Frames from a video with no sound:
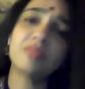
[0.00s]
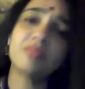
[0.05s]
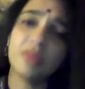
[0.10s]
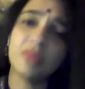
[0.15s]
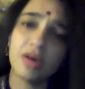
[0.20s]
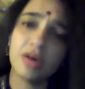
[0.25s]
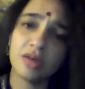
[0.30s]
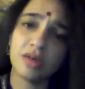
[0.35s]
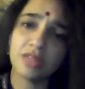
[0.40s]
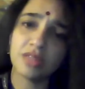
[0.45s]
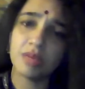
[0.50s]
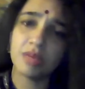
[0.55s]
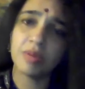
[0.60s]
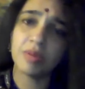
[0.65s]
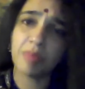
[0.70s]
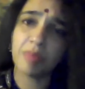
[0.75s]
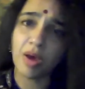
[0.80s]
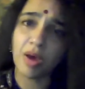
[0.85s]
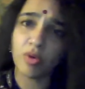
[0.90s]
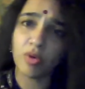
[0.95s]
uh, thermal
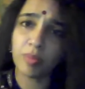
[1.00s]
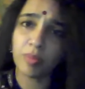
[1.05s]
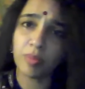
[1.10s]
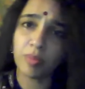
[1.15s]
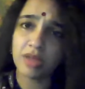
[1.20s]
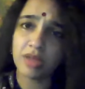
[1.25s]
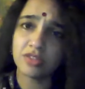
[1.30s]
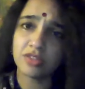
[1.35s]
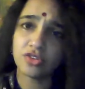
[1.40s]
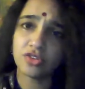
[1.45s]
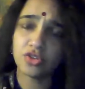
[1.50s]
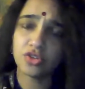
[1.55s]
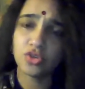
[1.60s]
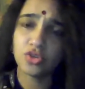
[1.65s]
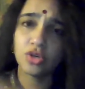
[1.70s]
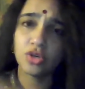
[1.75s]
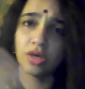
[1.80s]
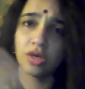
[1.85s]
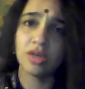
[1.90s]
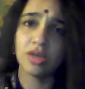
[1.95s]
power plants
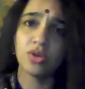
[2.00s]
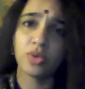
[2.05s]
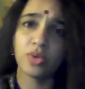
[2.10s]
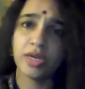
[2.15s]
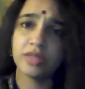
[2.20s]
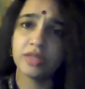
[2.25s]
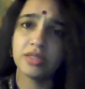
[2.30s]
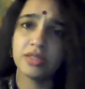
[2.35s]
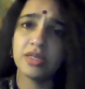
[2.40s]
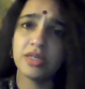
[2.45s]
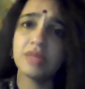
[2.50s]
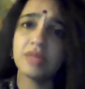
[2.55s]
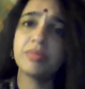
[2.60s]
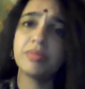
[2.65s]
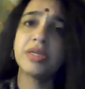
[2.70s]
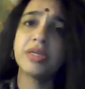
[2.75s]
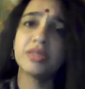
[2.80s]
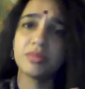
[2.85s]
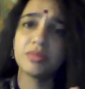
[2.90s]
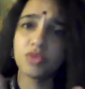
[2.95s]
uh, located in medium
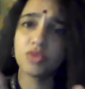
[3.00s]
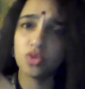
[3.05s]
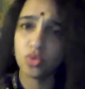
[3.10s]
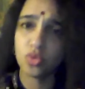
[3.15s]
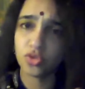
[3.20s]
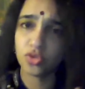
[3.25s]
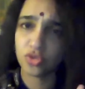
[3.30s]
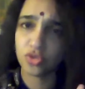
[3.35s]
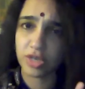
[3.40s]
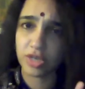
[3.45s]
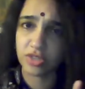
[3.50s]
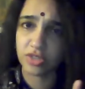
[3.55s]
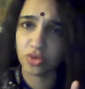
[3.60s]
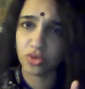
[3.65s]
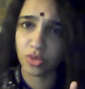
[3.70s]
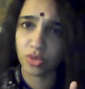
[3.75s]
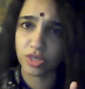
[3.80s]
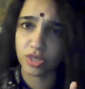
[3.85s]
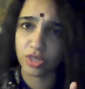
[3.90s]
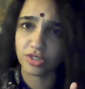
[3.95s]
to low stress locations.
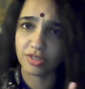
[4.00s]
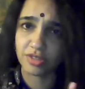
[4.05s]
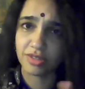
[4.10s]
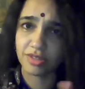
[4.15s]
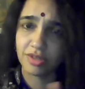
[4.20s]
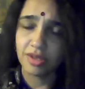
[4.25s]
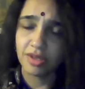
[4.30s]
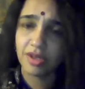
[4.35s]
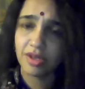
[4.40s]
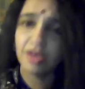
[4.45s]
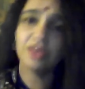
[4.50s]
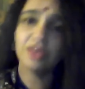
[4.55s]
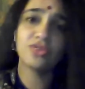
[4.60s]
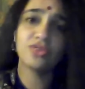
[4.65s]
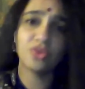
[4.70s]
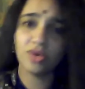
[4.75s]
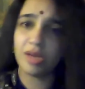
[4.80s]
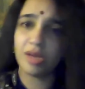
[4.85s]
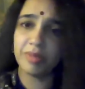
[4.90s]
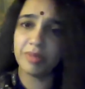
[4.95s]
So, I mean,
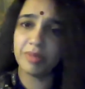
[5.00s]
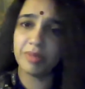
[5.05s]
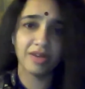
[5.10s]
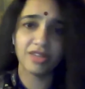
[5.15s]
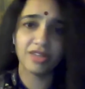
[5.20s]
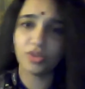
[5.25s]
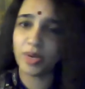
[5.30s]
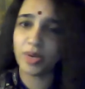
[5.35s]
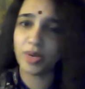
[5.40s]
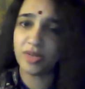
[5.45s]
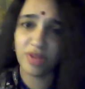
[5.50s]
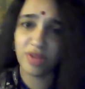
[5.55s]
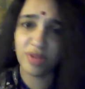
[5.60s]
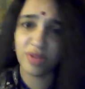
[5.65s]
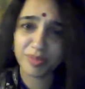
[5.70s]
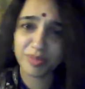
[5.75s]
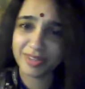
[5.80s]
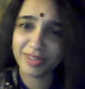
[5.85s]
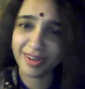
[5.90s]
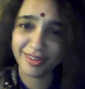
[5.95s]
at a twenty-one
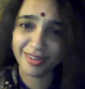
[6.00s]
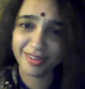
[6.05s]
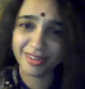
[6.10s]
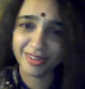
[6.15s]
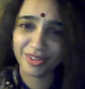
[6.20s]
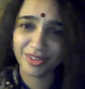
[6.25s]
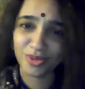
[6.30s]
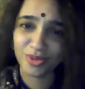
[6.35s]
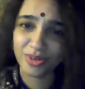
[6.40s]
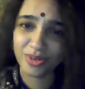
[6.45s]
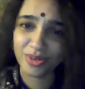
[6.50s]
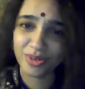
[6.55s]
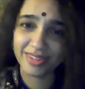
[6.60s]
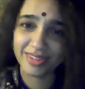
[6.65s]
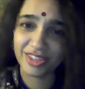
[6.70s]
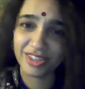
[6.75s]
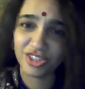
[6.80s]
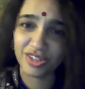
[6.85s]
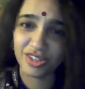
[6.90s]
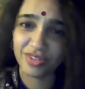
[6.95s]
percent utilization
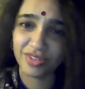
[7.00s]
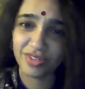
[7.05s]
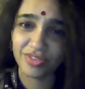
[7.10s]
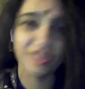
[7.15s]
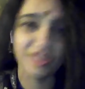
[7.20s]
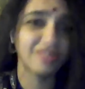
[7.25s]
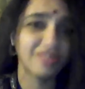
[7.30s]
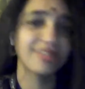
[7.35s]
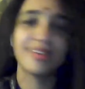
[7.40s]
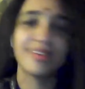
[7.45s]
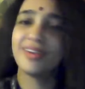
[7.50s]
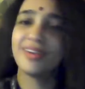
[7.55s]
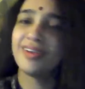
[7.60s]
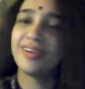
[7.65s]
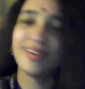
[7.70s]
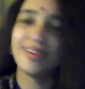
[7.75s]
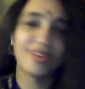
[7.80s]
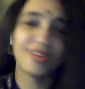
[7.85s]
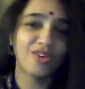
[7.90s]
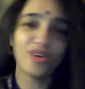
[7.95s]
difference,
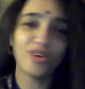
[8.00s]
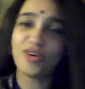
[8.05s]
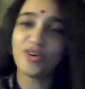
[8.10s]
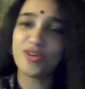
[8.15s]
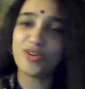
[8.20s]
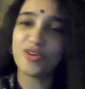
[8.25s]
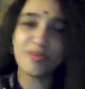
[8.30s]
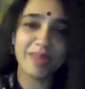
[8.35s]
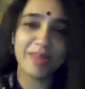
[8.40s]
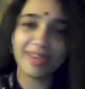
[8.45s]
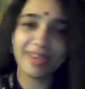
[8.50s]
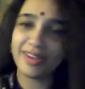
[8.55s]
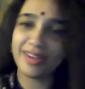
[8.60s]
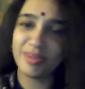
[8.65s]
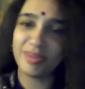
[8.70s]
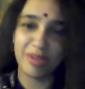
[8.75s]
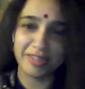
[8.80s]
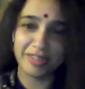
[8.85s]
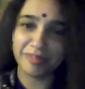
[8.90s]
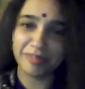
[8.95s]
you're not going to make any
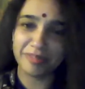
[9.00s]
money.